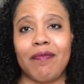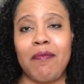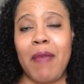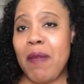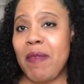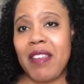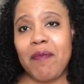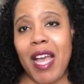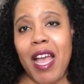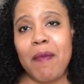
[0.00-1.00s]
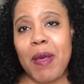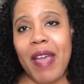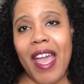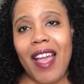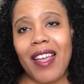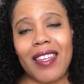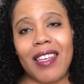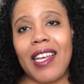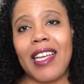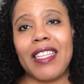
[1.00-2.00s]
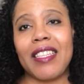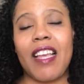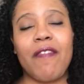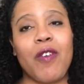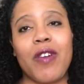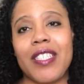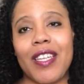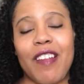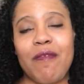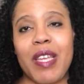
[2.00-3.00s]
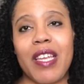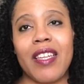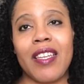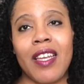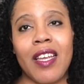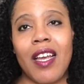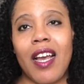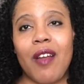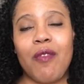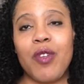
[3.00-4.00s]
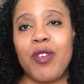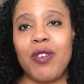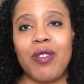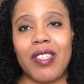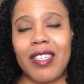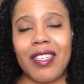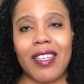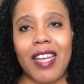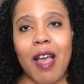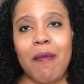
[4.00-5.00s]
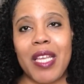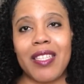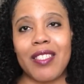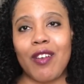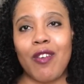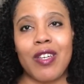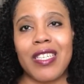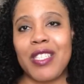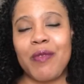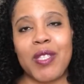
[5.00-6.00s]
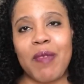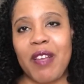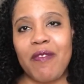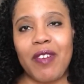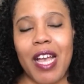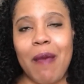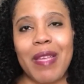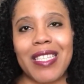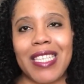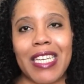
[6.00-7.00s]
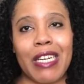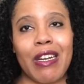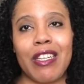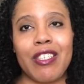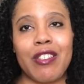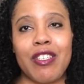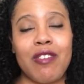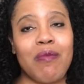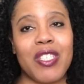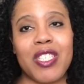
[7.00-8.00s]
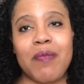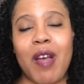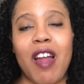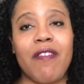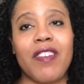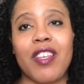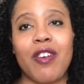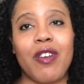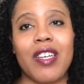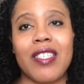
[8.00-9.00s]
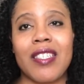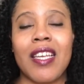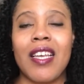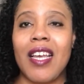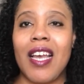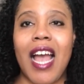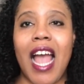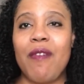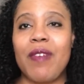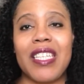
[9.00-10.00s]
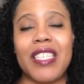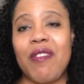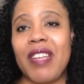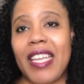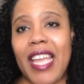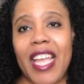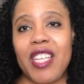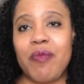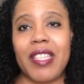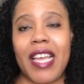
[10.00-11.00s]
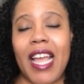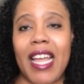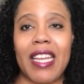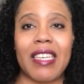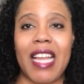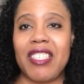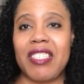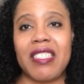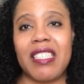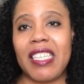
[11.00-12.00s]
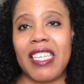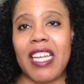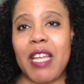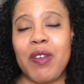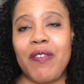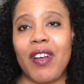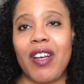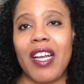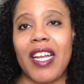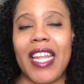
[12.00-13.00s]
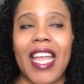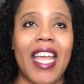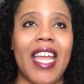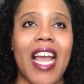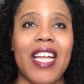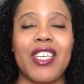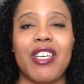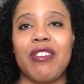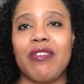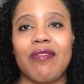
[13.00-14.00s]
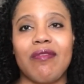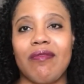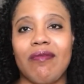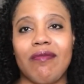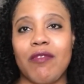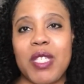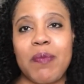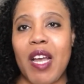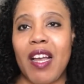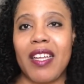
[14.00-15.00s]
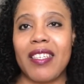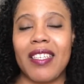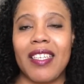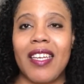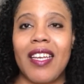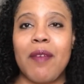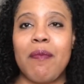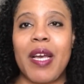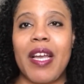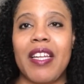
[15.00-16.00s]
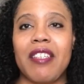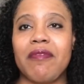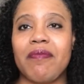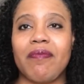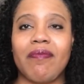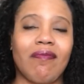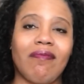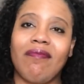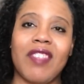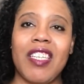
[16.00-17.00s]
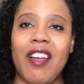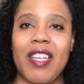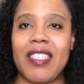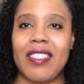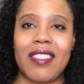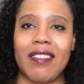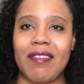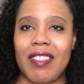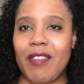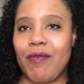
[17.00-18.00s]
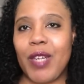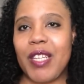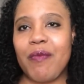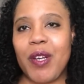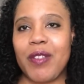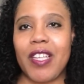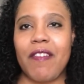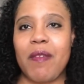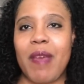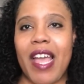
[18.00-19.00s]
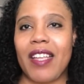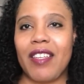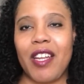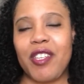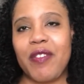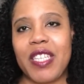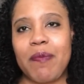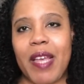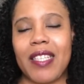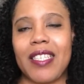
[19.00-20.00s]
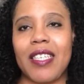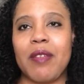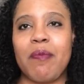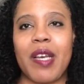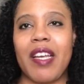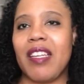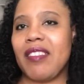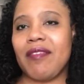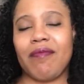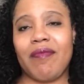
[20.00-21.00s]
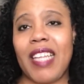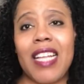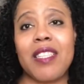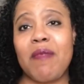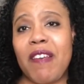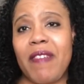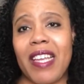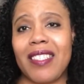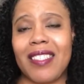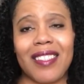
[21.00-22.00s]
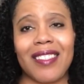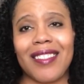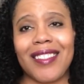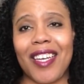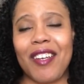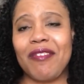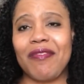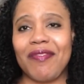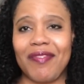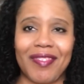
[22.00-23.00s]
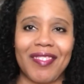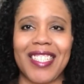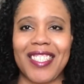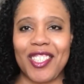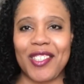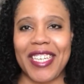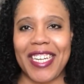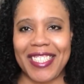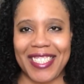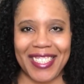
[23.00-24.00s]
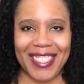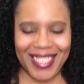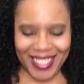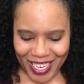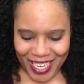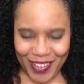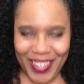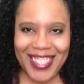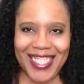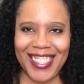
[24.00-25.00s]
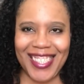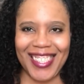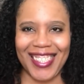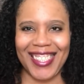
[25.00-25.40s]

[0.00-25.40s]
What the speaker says: Maybe behind my back. Of course, there have been rude comments or disrespectful comments here on YouTube, which is par for the course. I really don't engage that. I just delete and move on, and I don't respond. But, you know, it rolls off the back. You know, you expect it, but not to my face. So that's the short answer to that question.